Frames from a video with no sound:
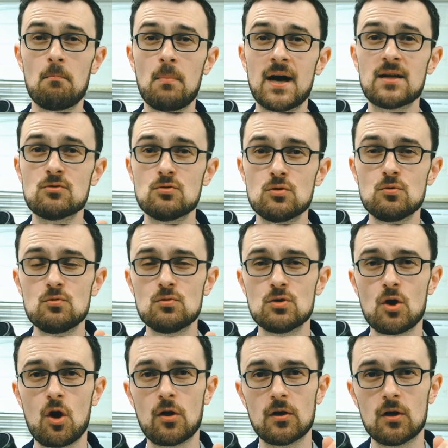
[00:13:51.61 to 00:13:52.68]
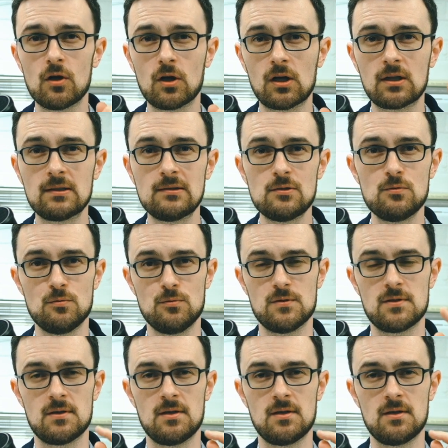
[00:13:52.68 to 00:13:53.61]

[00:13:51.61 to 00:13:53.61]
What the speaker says: but do not occlude